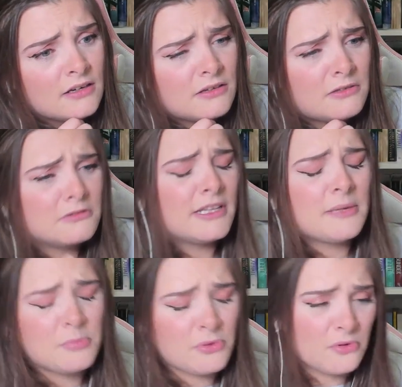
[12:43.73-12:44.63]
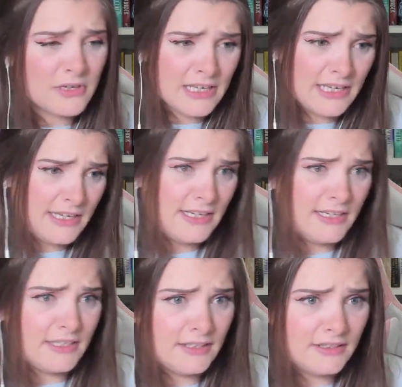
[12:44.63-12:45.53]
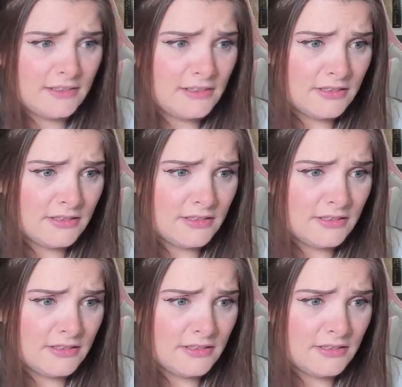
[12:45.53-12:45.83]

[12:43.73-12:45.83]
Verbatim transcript: Oh, that poor kid.